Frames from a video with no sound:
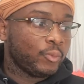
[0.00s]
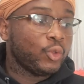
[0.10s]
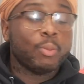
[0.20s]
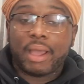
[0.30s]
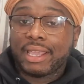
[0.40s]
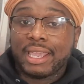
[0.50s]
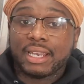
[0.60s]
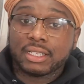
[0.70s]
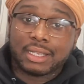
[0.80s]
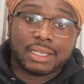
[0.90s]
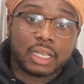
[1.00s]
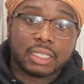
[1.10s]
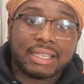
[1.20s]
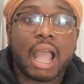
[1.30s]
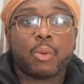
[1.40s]
you might hit a
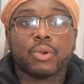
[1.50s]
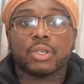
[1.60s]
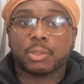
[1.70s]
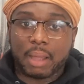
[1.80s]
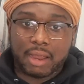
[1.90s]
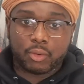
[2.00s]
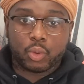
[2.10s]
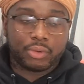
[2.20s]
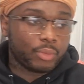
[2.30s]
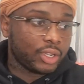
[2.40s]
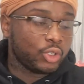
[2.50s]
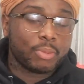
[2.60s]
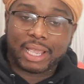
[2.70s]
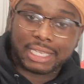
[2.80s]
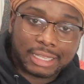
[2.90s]
downward spiral, or where you
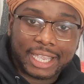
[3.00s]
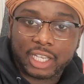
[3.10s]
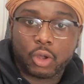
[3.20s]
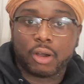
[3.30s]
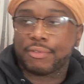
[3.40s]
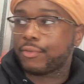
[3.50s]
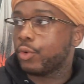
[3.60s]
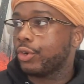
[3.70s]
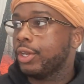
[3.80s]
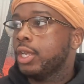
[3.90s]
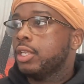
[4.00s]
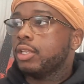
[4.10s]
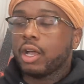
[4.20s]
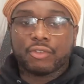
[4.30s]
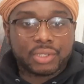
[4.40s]
might get laid off, or
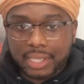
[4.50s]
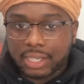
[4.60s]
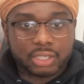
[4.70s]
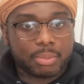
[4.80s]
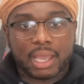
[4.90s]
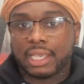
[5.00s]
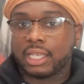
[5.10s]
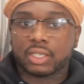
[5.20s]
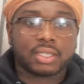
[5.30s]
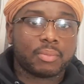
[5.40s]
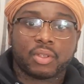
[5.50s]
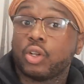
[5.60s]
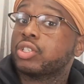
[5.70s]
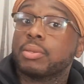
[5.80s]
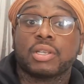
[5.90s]
a recession might hit,
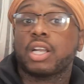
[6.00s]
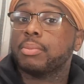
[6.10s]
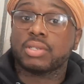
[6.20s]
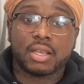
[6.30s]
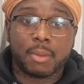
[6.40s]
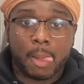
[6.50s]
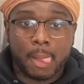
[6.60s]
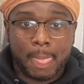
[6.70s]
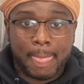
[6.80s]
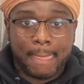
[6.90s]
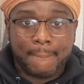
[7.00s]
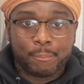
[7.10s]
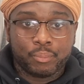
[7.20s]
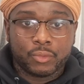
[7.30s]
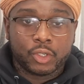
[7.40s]
or something comes up.
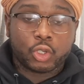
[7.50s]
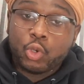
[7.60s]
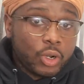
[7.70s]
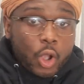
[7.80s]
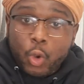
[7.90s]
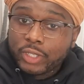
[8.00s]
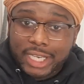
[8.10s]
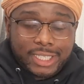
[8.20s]
So you want to hold that